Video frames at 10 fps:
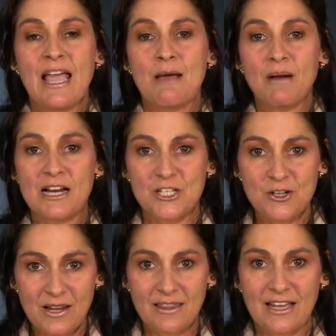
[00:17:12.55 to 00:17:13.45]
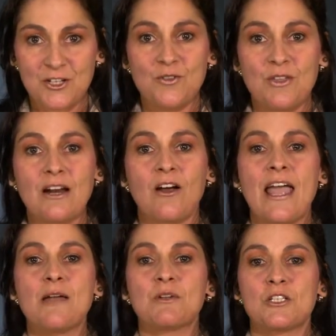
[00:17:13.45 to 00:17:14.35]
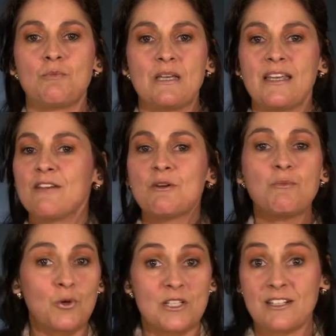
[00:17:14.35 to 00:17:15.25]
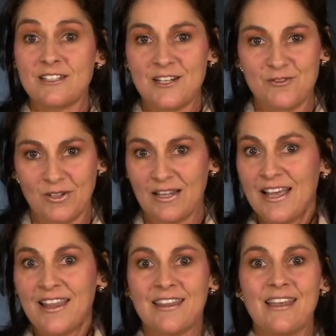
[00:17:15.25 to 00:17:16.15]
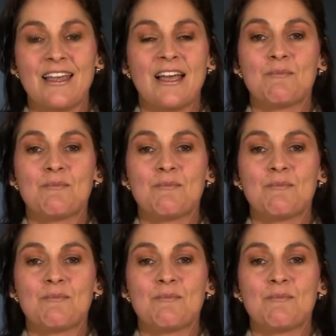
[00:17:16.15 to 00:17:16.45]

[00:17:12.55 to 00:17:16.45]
And by doing that, you then are able to be even more successful. The